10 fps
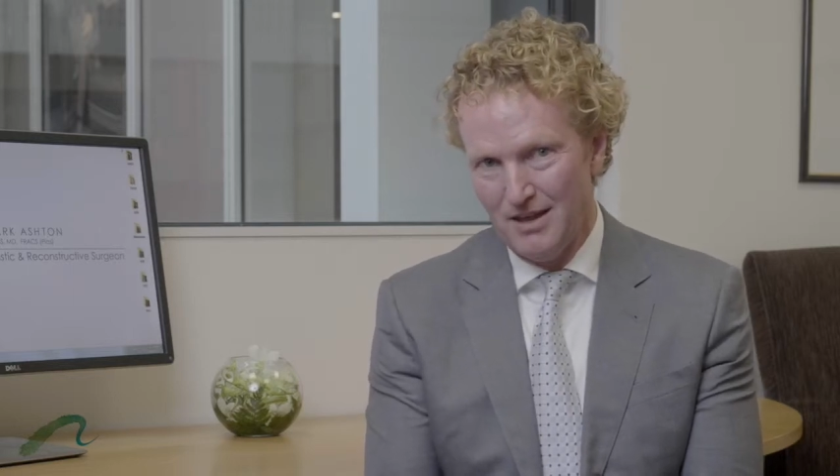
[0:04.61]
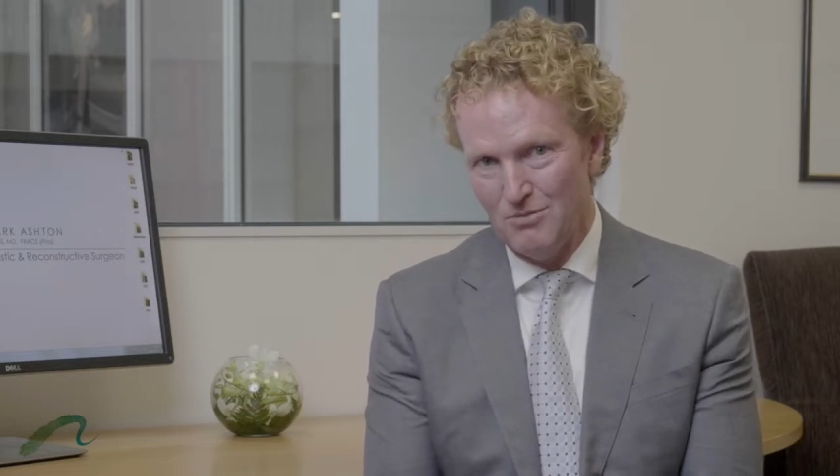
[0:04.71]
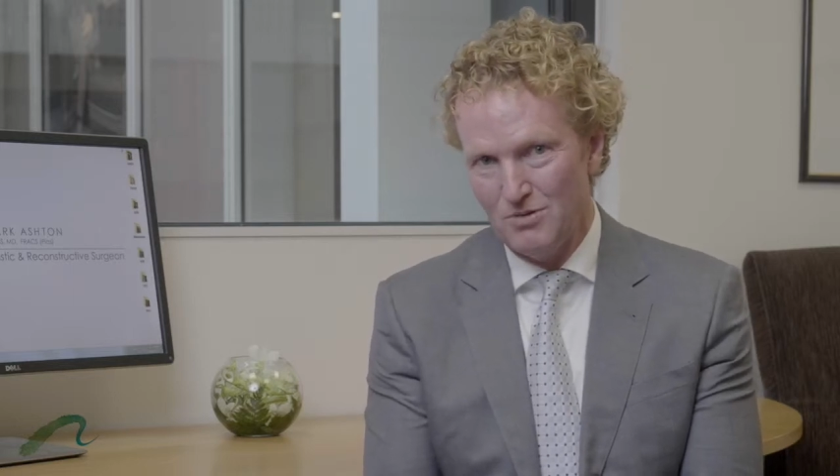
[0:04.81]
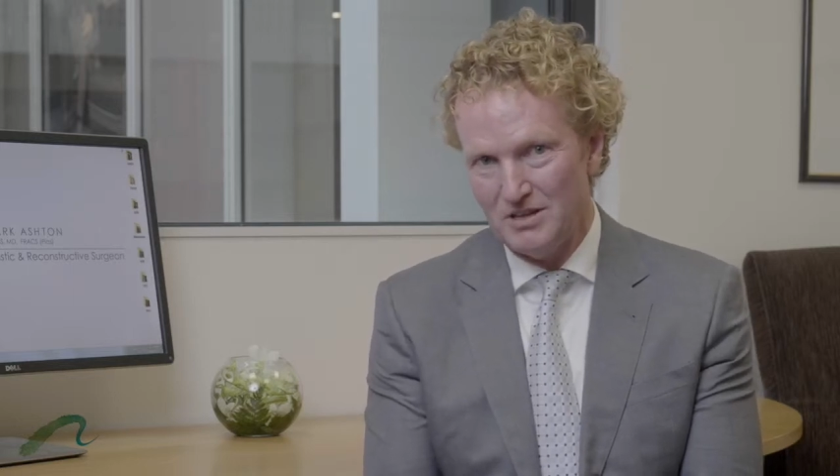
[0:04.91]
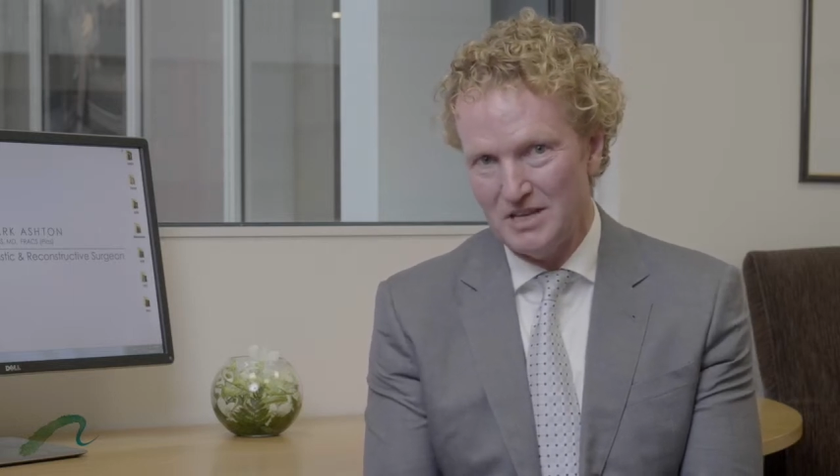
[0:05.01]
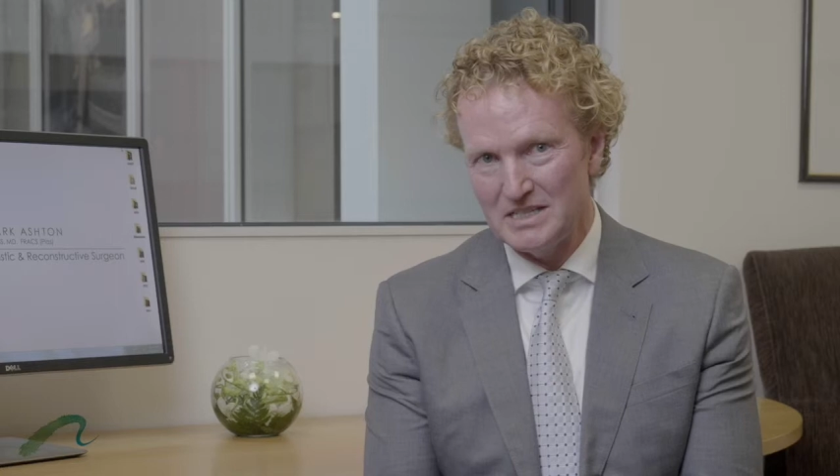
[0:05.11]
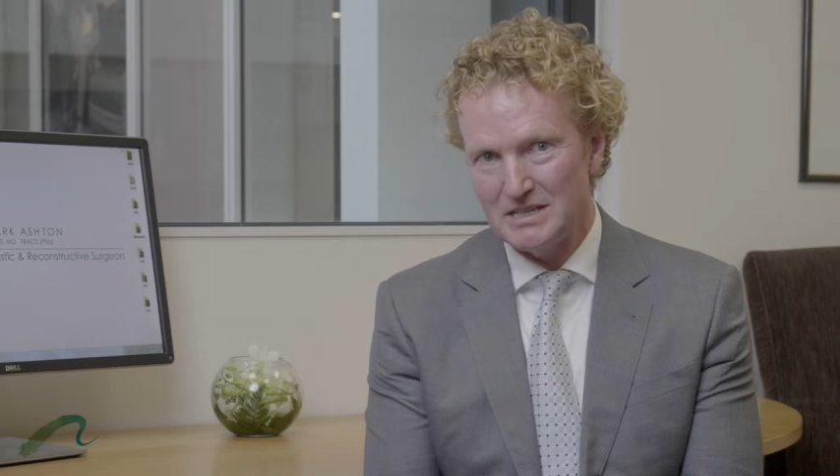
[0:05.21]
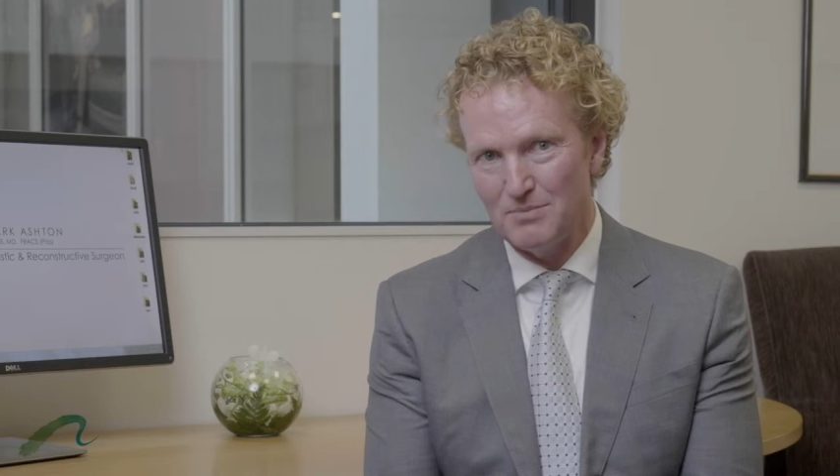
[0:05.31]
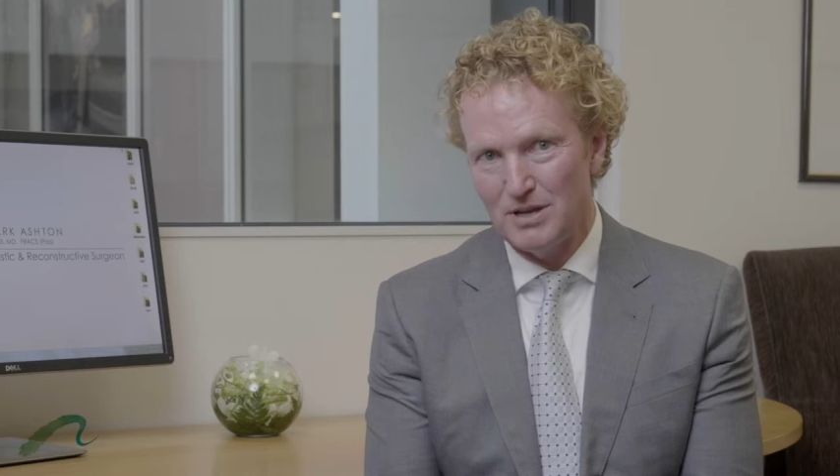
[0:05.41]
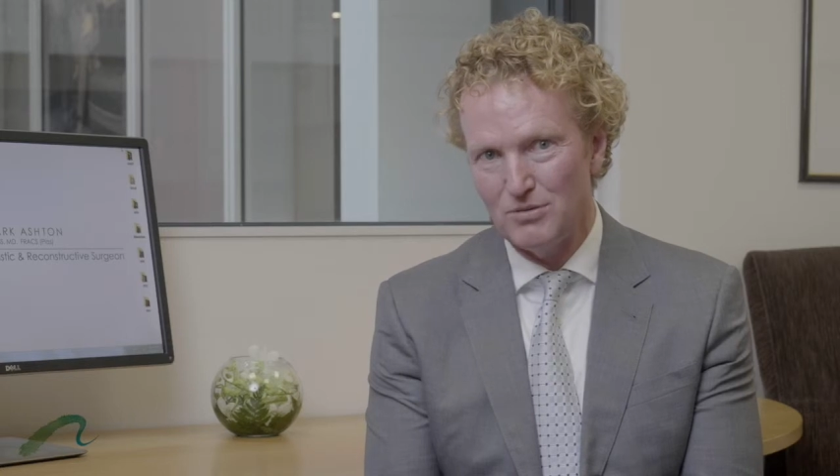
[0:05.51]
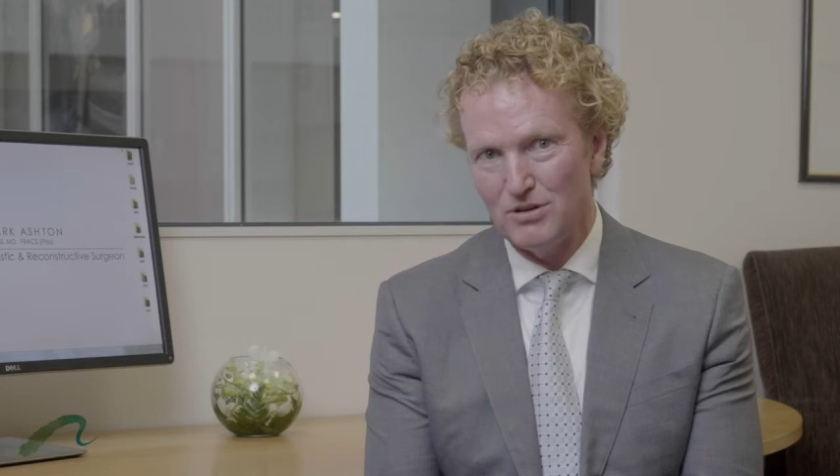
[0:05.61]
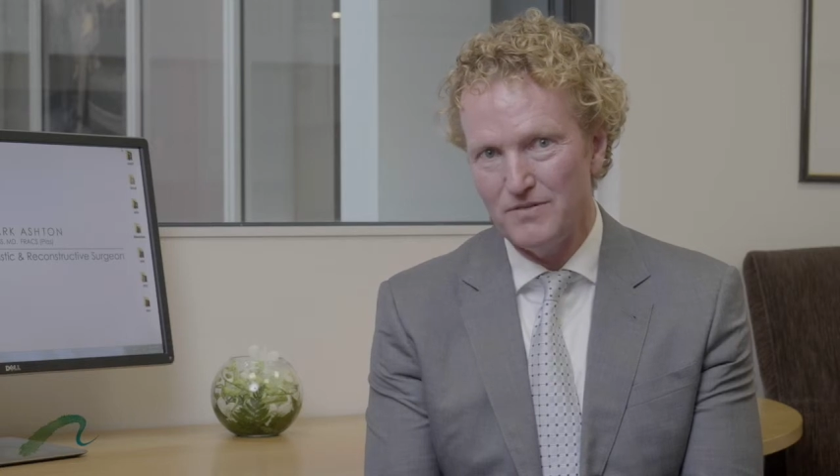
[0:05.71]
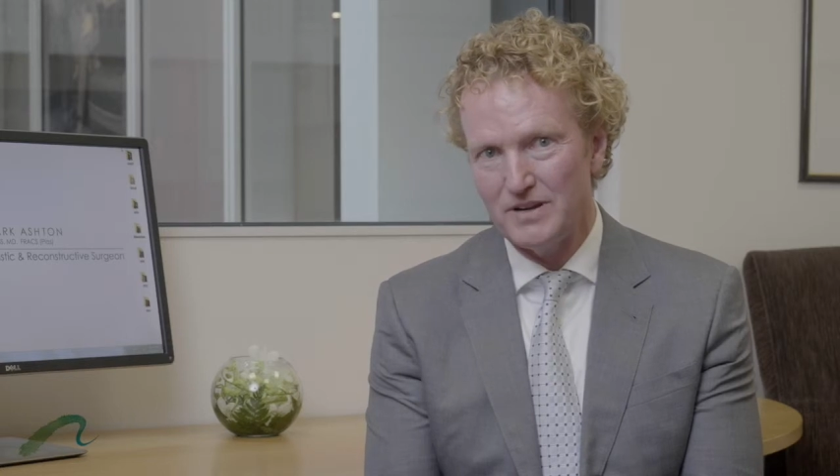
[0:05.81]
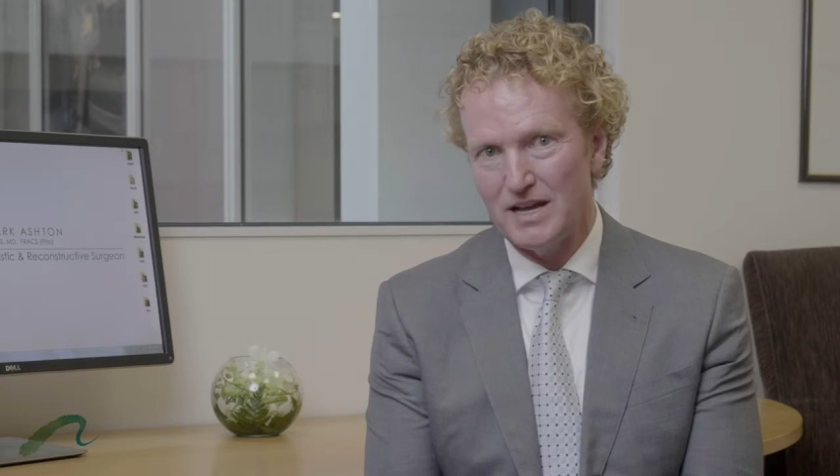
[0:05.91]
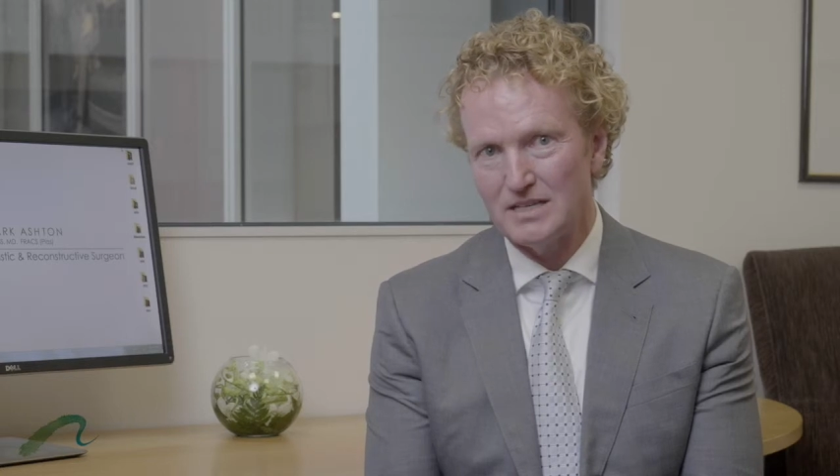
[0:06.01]
One of the things that people
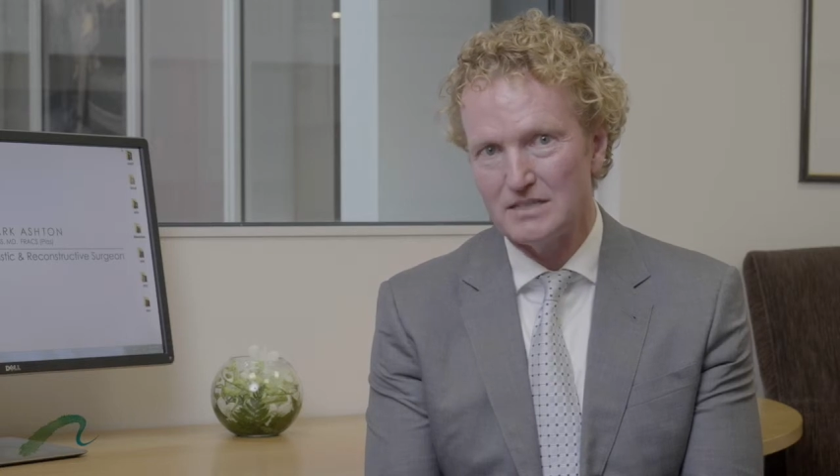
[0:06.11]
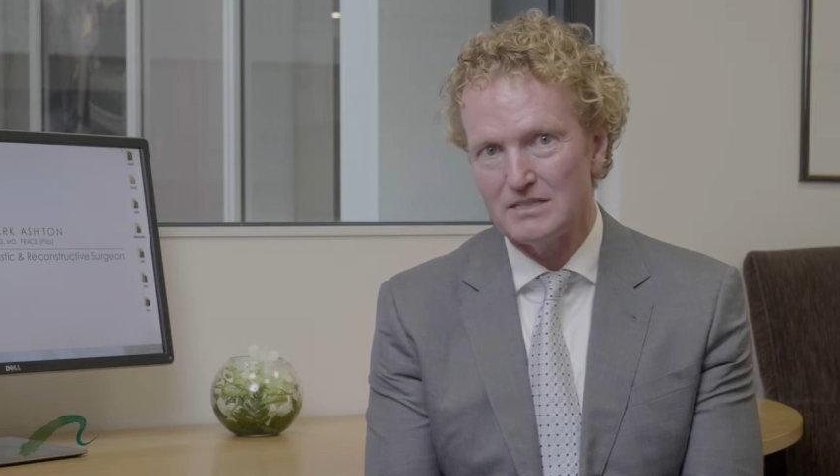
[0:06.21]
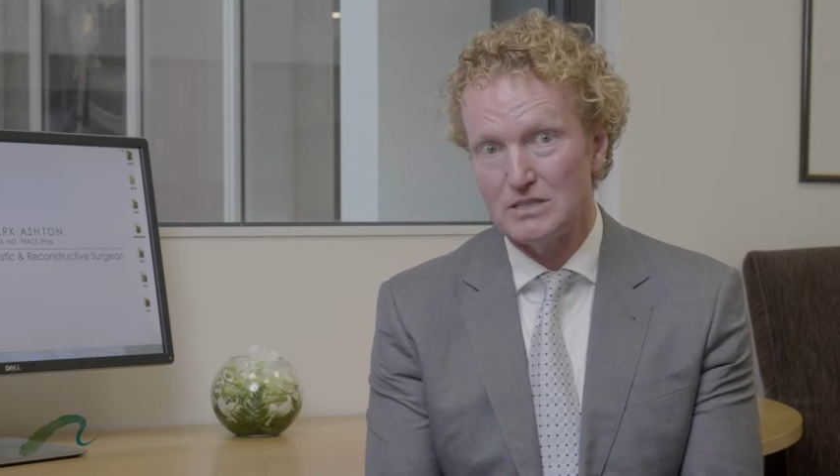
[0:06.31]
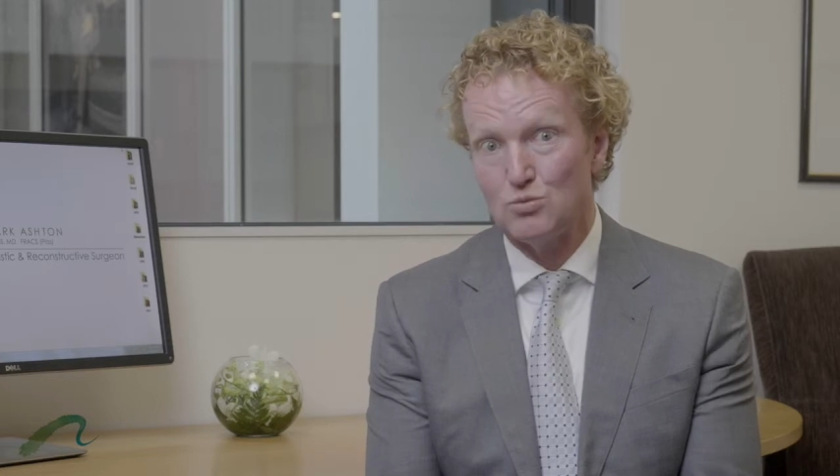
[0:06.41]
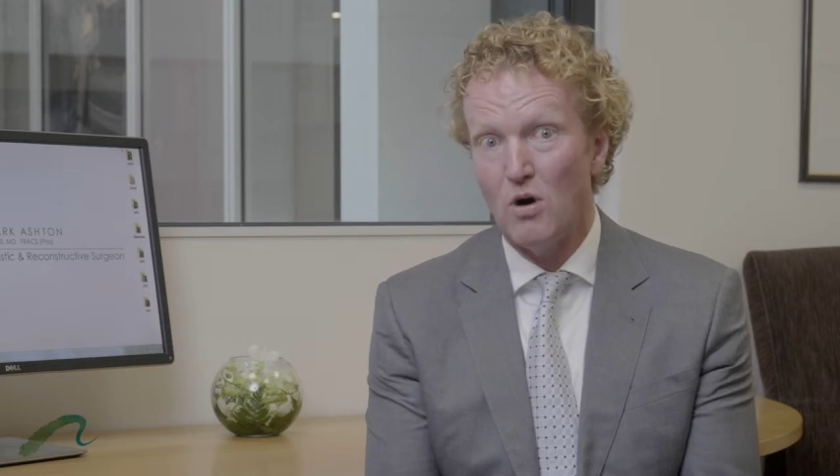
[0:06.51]
often ask us is,